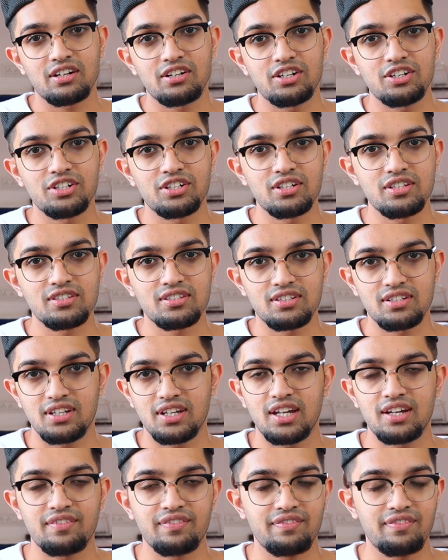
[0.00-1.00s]
conditions,
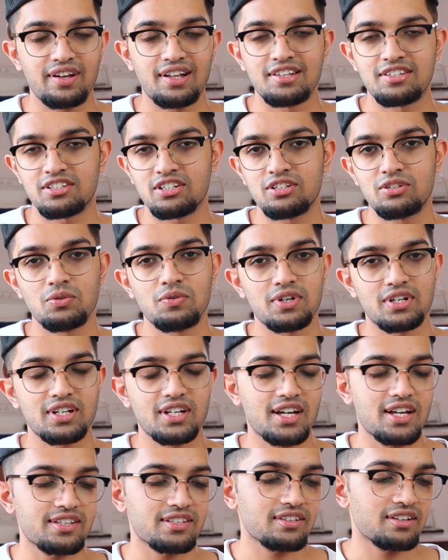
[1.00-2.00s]
it fails to do a
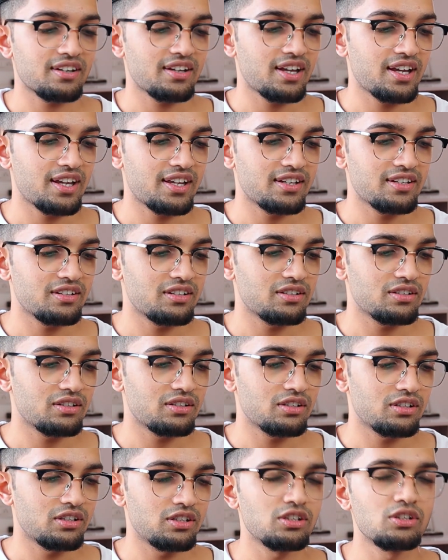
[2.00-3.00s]
task, and
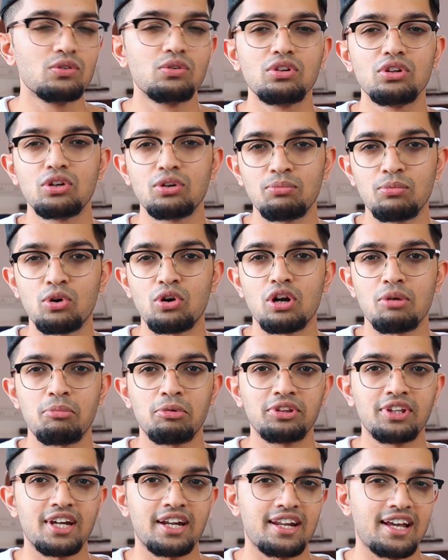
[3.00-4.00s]
you'll know more
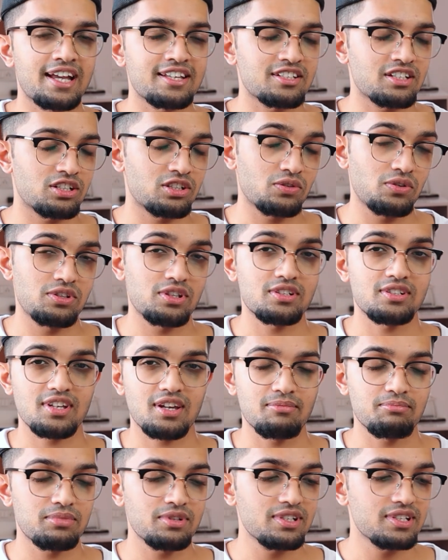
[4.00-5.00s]
about that as I show you the
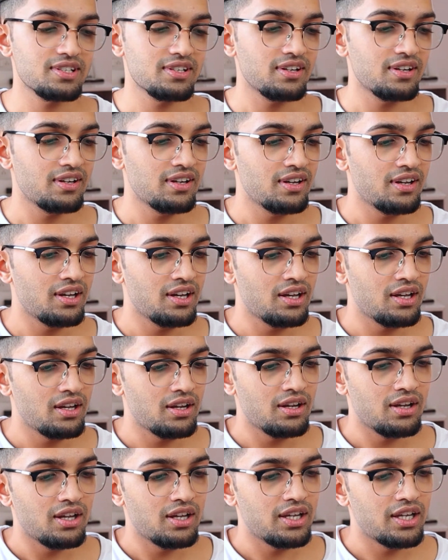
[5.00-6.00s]
samples.
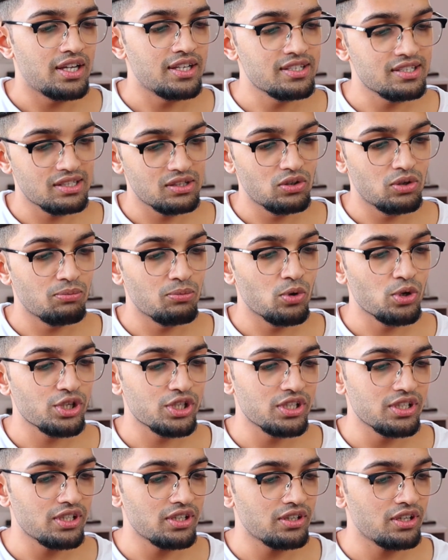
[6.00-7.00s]
In slow
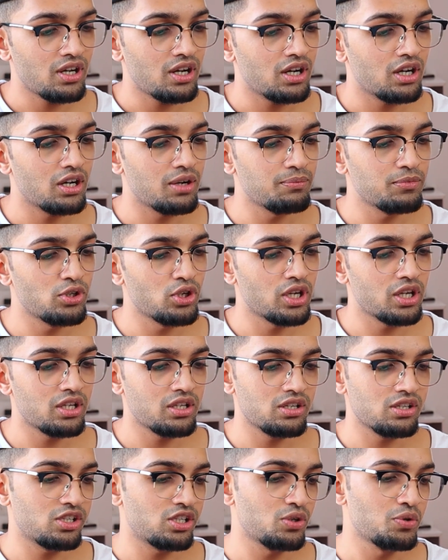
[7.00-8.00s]
motion, you
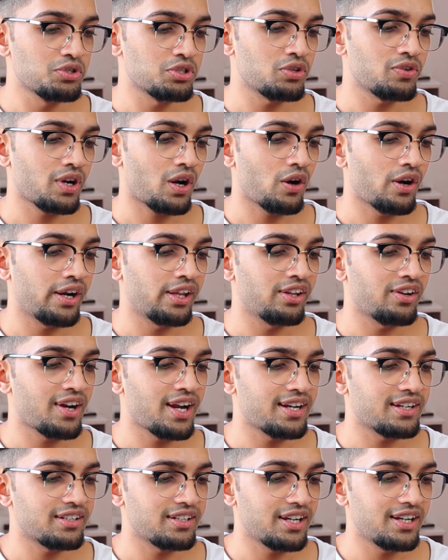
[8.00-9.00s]
can choose to record either
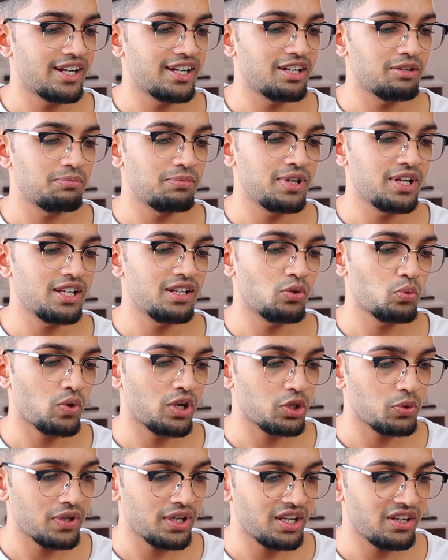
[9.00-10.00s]
at 1080p
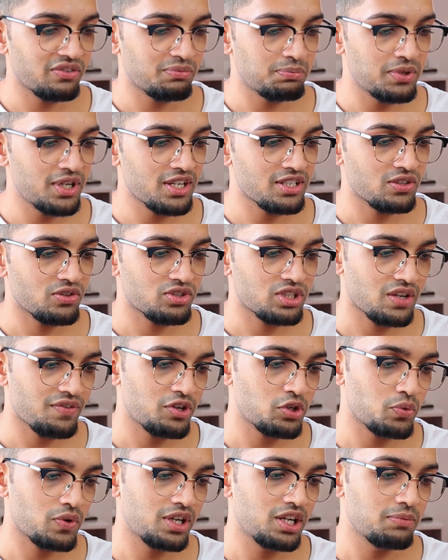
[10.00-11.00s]
120fps or
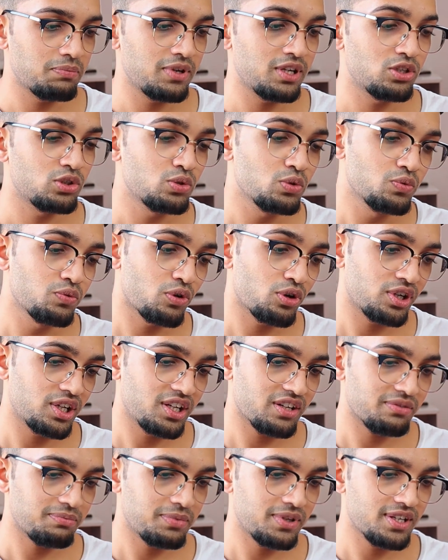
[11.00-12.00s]
720p
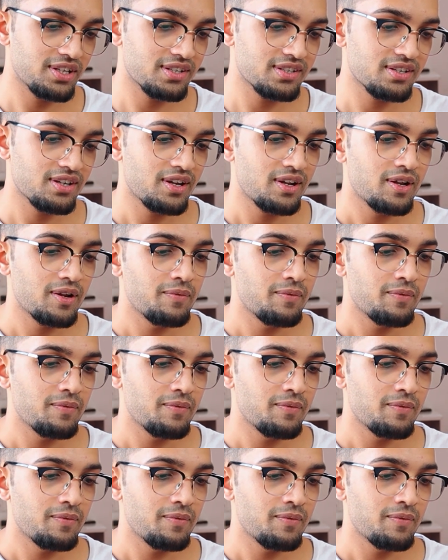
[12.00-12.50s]
240fps.